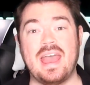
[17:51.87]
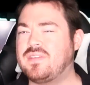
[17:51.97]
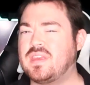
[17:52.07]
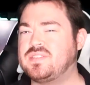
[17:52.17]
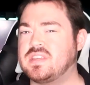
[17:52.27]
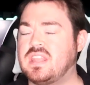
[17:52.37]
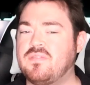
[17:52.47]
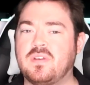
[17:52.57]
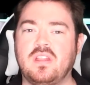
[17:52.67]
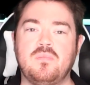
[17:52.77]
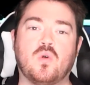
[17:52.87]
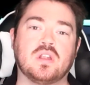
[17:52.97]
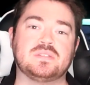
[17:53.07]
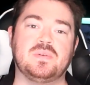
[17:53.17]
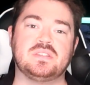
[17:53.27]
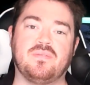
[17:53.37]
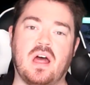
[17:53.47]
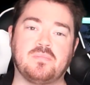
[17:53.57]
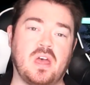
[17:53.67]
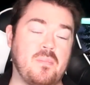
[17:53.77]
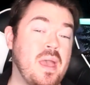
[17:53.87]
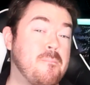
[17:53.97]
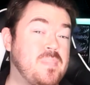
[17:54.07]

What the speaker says: as a significantly more expensive laptop